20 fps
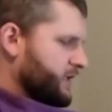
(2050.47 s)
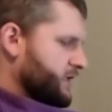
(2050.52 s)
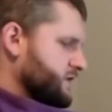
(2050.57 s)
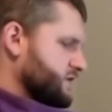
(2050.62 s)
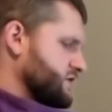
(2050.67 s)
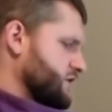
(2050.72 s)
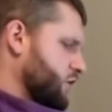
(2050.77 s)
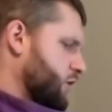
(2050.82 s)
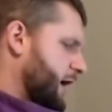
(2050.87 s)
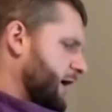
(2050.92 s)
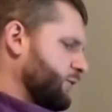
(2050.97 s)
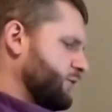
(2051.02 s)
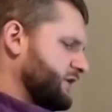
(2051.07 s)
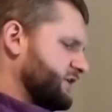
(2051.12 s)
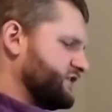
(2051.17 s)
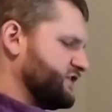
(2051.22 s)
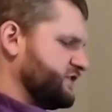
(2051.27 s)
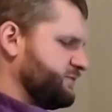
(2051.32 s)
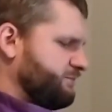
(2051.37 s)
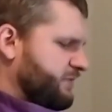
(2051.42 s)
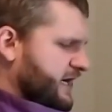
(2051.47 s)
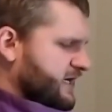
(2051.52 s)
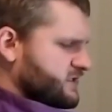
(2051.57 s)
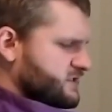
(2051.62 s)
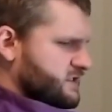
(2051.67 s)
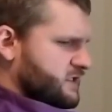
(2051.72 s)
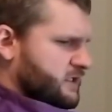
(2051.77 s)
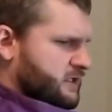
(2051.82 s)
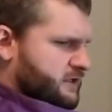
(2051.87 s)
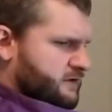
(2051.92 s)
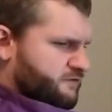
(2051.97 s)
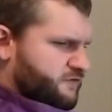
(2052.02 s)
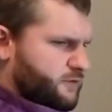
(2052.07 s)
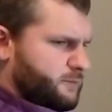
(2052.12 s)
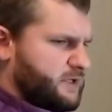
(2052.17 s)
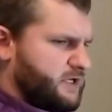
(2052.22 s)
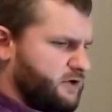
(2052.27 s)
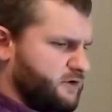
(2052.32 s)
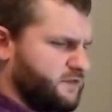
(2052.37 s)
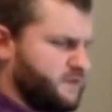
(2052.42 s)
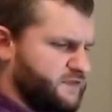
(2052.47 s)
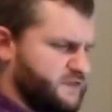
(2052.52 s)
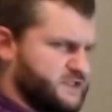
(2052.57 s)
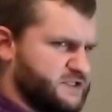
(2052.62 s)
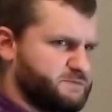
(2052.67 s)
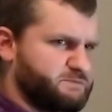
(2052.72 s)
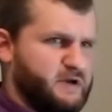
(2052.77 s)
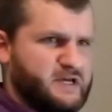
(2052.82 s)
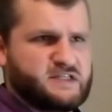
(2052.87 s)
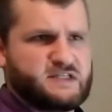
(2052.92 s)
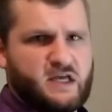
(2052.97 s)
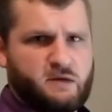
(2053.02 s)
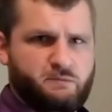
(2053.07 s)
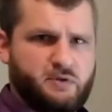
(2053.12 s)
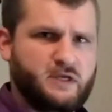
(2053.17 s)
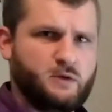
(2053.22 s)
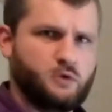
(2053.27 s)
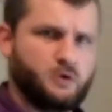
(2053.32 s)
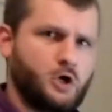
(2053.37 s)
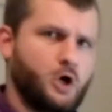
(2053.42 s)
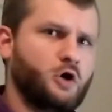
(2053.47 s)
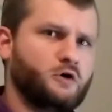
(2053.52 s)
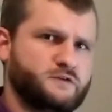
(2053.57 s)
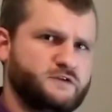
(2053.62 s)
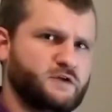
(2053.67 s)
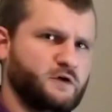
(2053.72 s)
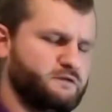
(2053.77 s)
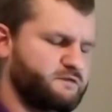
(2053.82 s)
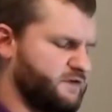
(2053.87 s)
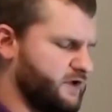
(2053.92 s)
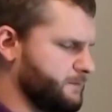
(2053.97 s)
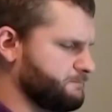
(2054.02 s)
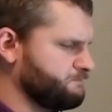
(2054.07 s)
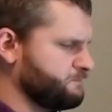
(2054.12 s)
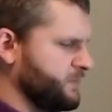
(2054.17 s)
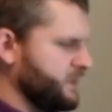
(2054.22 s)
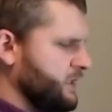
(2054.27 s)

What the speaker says: So I would expect from here that the Spez AP would also fit.